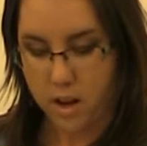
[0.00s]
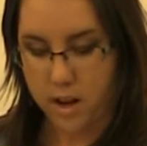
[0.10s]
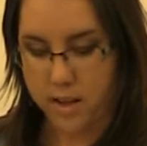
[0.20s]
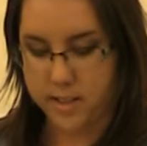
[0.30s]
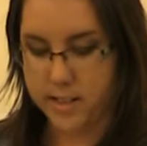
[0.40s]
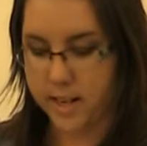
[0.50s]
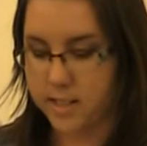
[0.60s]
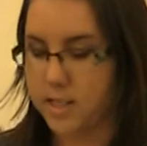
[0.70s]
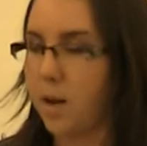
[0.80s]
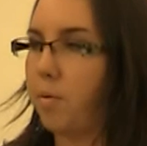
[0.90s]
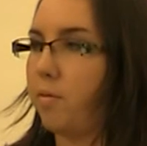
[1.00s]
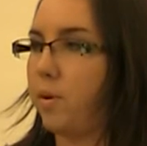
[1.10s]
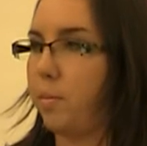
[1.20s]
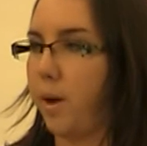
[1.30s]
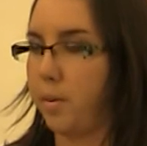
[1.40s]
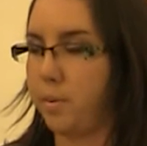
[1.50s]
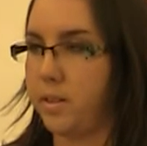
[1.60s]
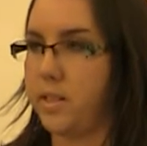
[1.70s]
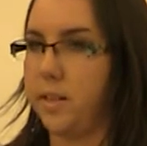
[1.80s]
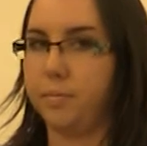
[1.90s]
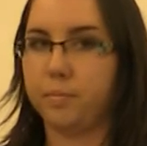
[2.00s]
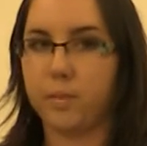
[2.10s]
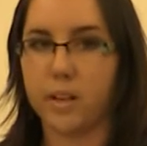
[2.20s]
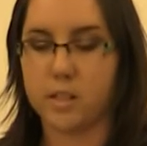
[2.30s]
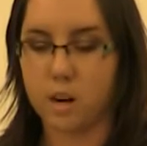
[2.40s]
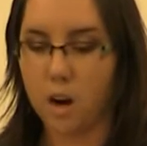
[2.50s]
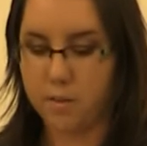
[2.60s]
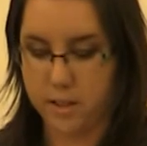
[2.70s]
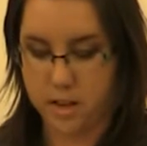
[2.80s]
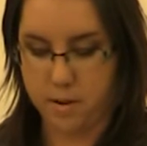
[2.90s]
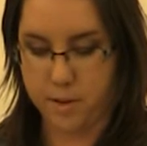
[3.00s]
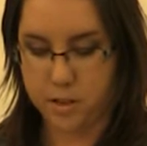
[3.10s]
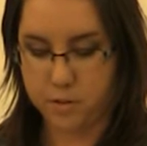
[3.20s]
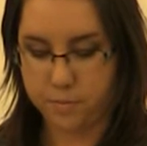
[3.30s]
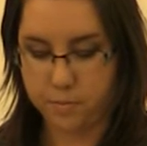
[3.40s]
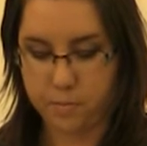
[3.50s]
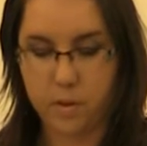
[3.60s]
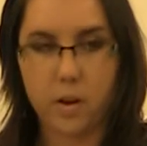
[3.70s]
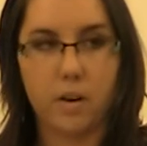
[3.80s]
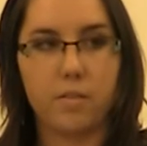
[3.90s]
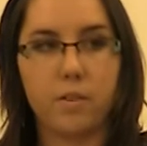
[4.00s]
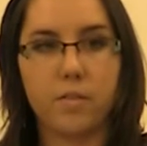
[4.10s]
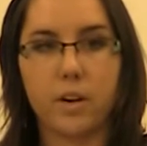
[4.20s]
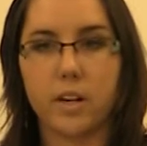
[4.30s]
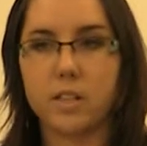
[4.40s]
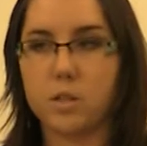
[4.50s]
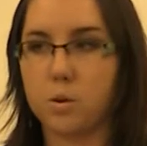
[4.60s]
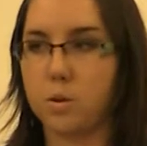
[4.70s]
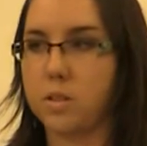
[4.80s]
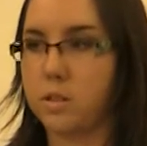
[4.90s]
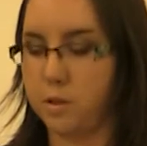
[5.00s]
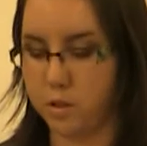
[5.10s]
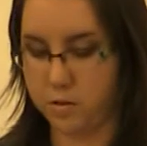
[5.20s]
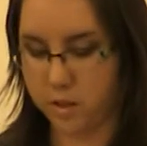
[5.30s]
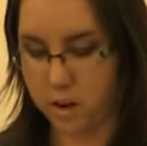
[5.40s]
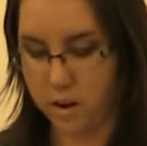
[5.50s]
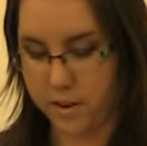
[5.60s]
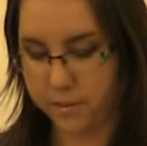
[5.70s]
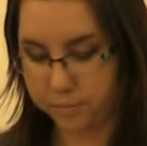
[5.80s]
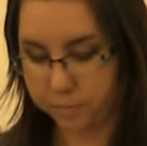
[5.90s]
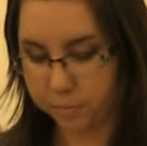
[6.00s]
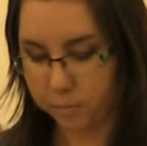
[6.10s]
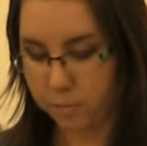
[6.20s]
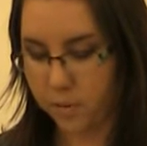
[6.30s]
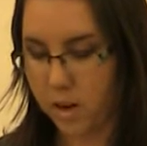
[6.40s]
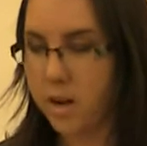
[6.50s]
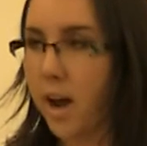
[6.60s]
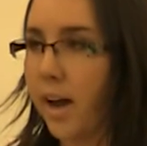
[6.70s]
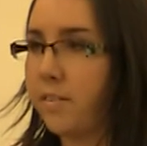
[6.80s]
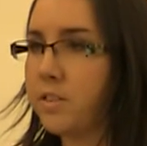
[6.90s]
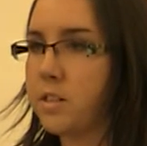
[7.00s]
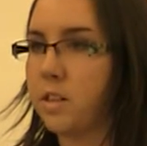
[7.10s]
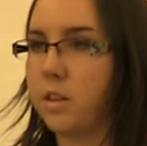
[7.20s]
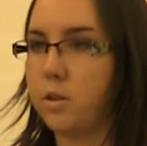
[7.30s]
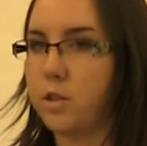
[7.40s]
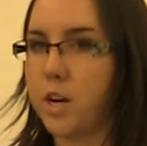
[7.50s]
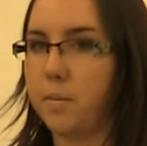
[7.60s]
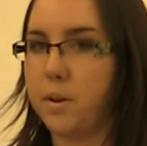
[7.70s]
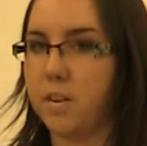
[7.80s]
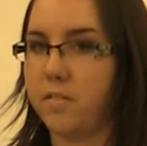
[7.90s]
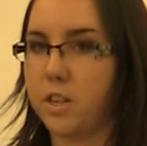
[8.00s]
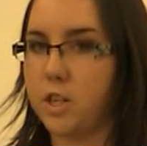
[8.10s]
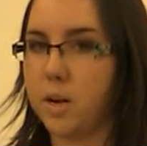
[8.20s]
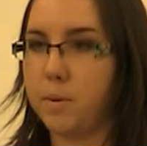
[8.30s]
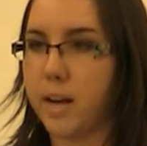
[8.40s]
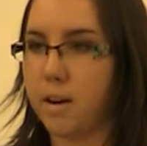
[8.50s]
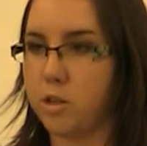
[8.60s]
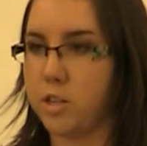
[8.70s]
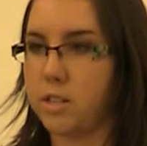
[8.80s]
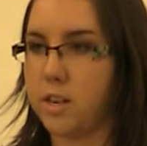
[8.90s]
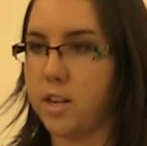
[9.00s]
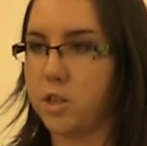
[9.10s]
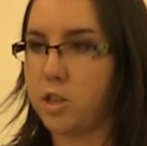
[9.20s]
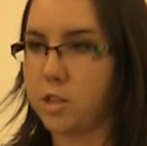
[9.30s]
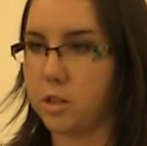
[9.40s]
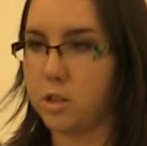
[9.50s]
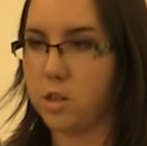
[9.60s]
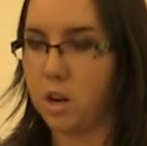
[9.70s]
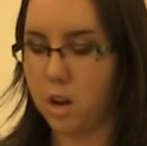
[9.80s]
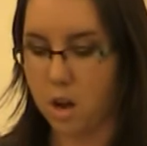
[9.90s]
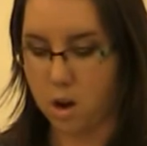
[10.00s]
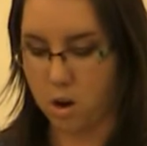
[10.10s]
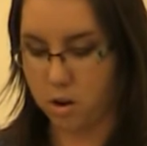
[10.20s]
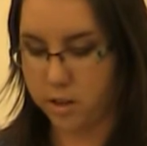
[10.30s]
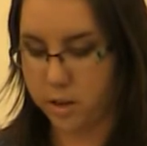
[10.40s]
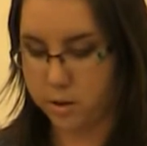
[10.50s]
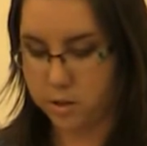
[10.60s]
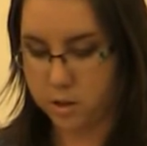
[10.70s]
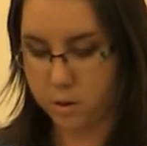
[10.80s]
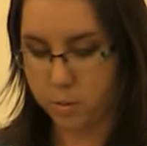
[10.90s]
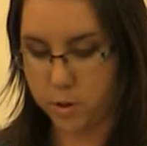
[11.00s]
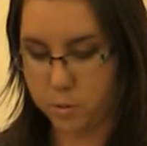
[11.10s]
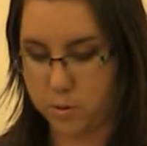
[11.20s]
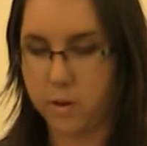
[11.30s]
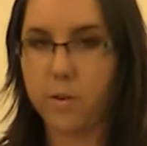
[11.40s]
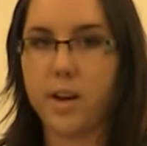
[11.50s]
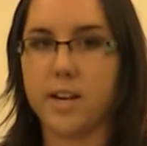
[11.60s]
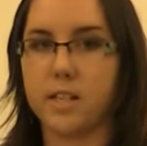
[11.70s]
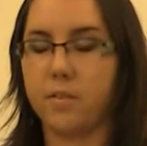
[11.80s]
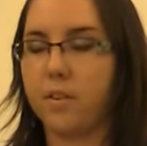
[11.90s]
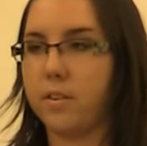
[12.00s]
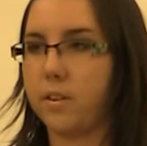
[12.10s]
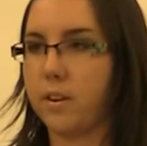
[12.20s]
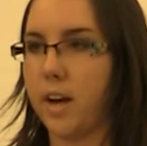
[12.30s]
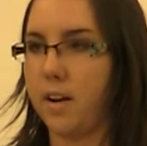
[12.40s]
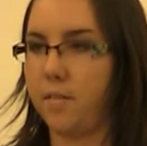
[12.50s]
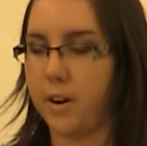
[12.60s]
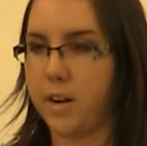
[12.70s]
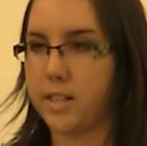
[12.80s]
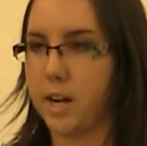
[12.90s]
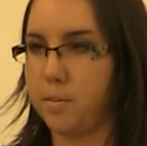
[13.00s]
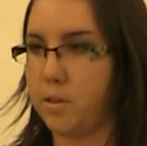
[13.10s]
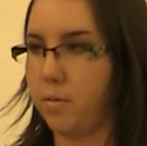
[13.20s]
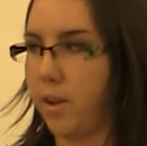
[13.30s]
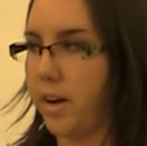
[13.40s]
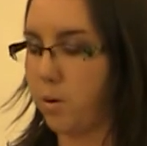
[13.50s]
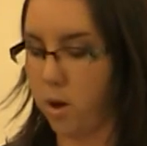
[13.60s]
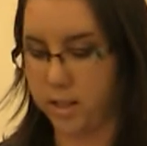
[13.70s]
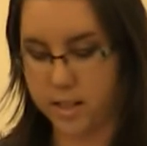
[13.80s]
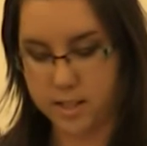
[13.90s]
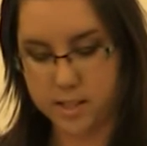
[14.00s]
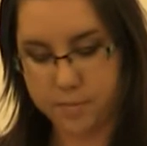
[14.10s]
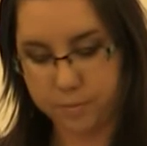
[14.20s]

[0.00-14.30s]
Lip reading: The second step of woodblock printing is carving the image. There are a few various tools used for carving. Knives, U-shaped and V-shaped gouges, and chisels are all used, which will create different varying types of line qualities.